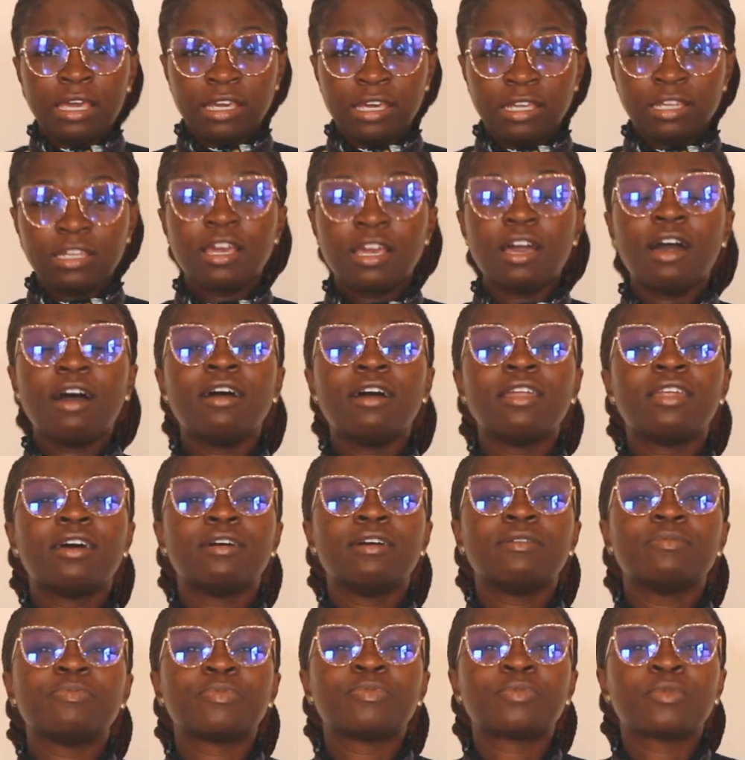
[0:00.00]
In
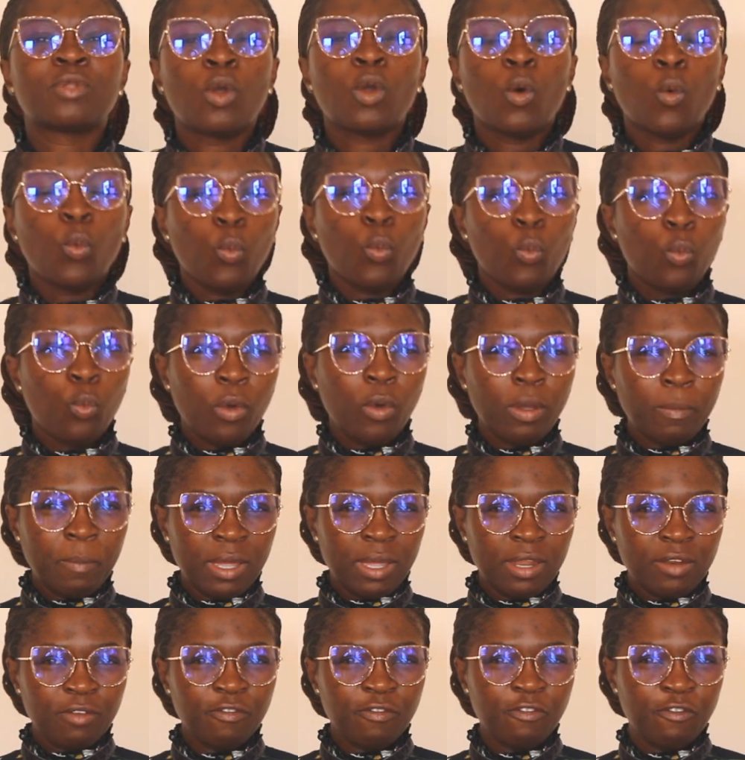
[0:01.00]
Ghana,
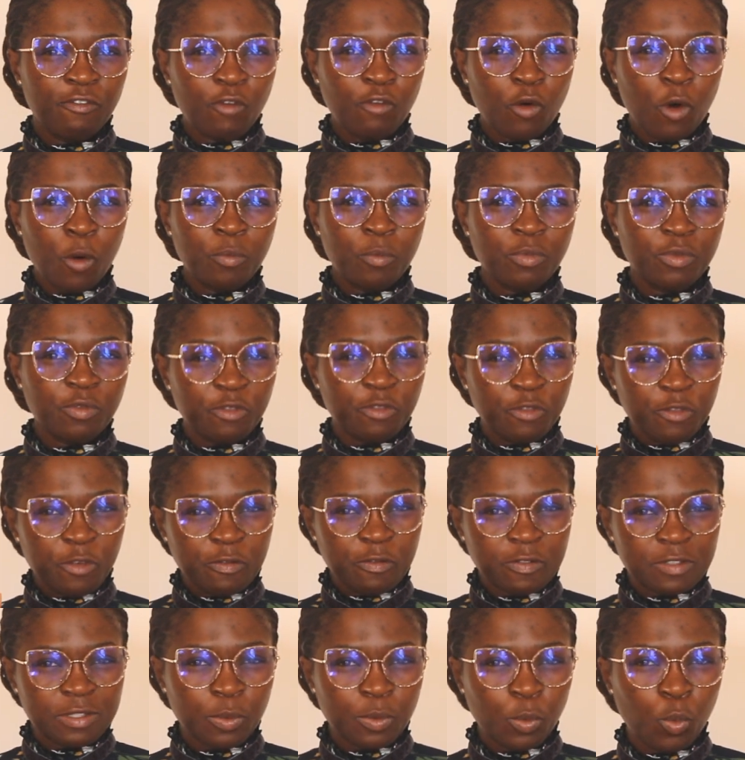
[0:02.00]
women form
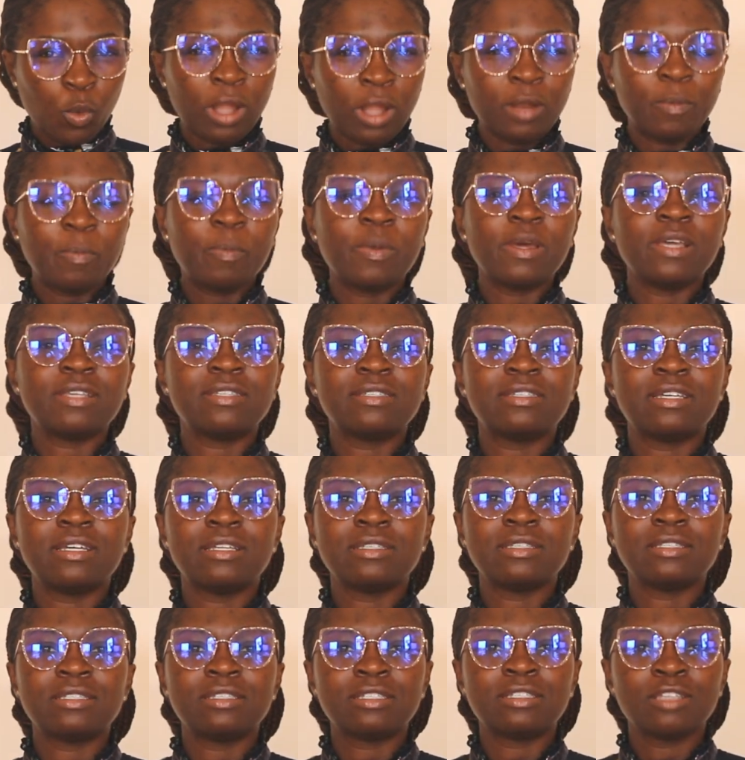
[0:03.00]

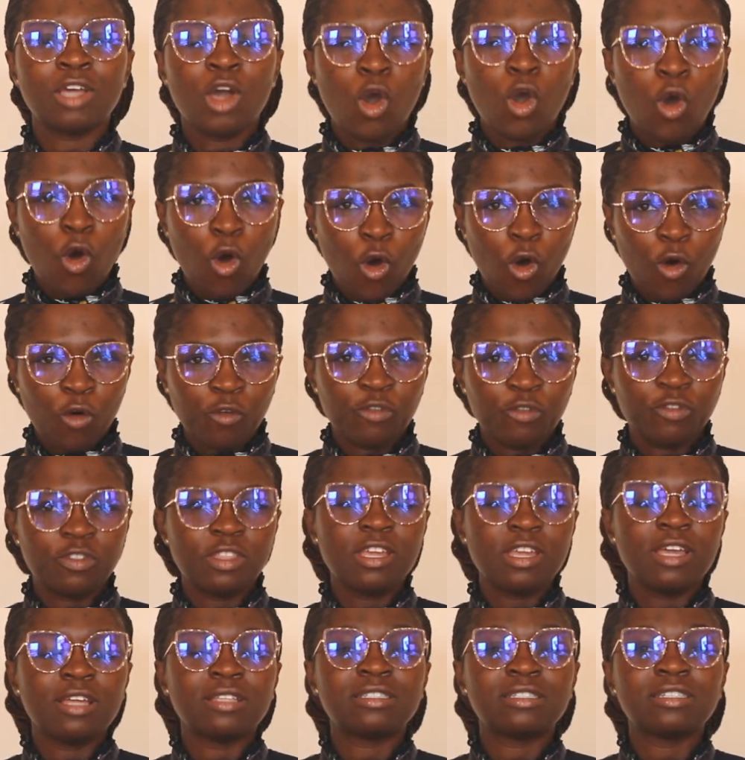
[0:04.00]
51% of
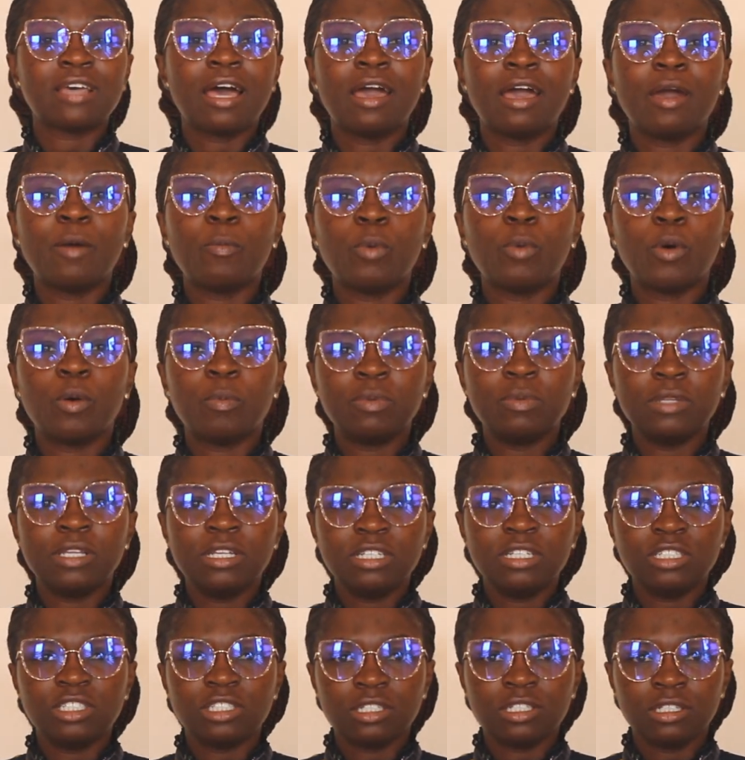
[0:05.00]
the entire
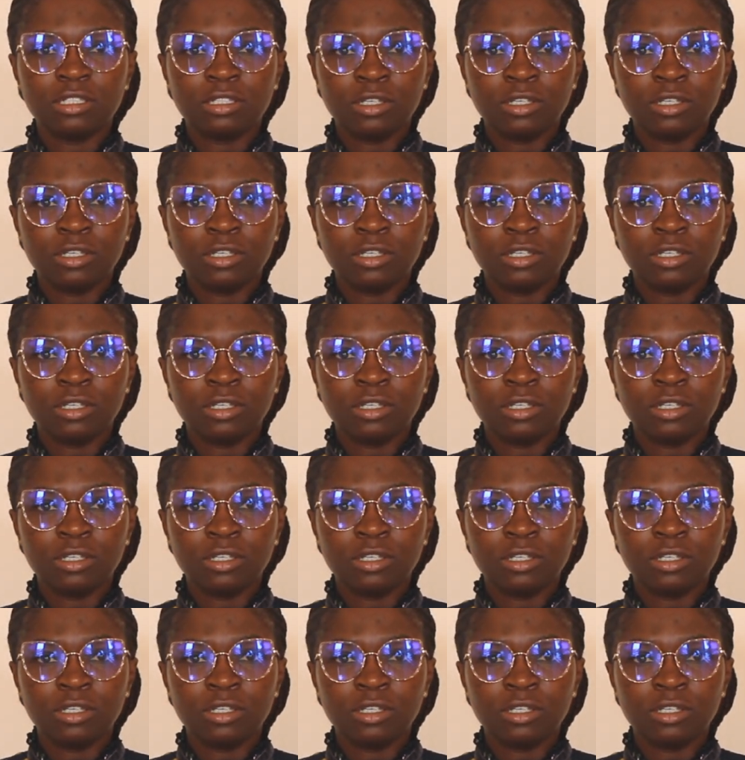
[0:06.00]
population,